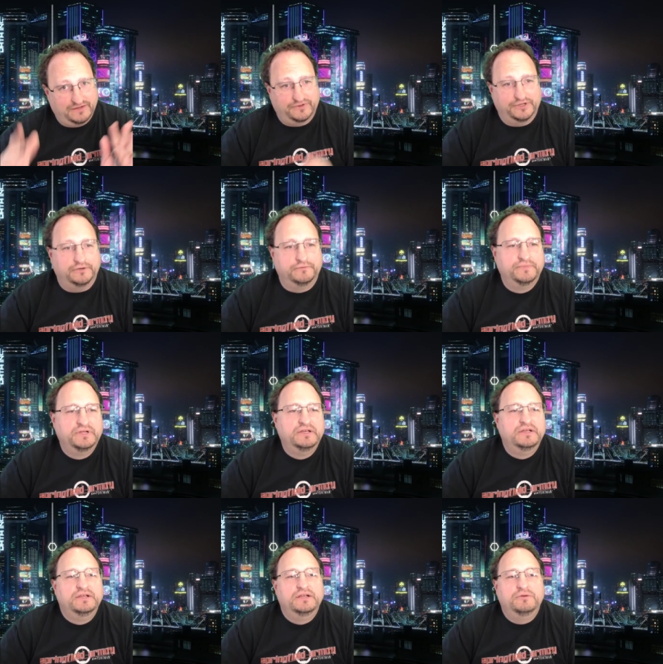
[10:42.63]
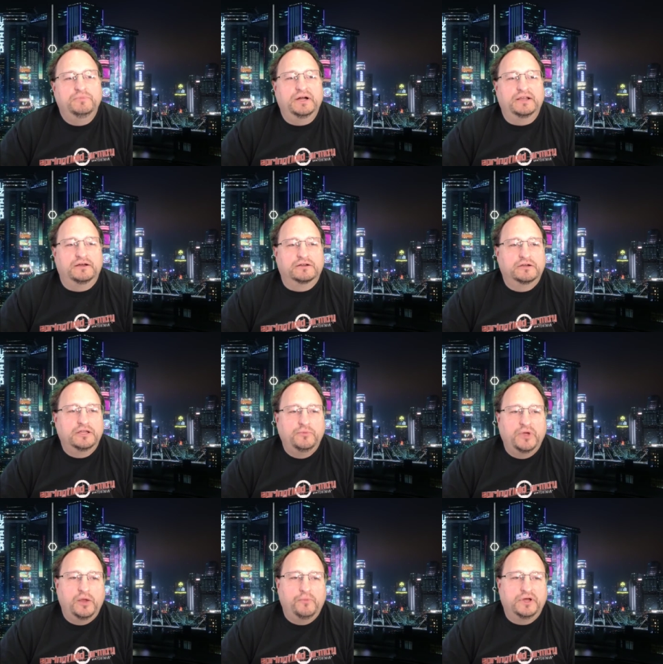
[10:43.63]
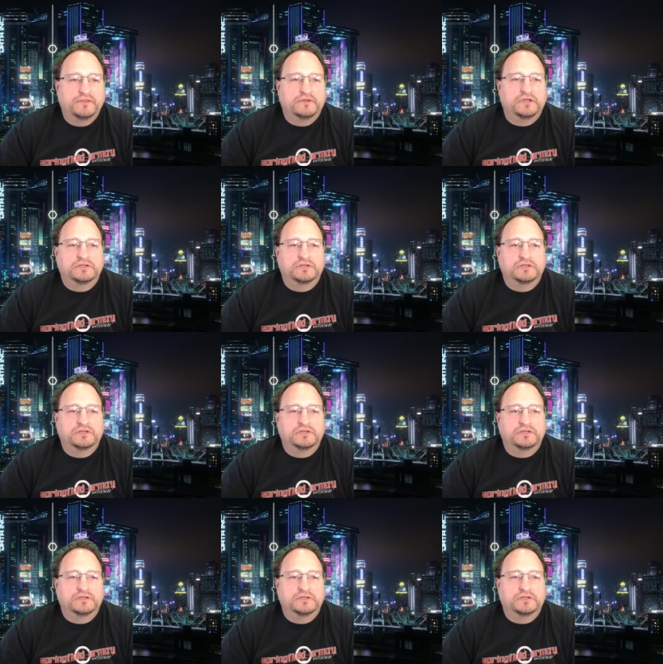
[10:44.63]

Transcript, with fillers: You never know. But 100 eBay a month,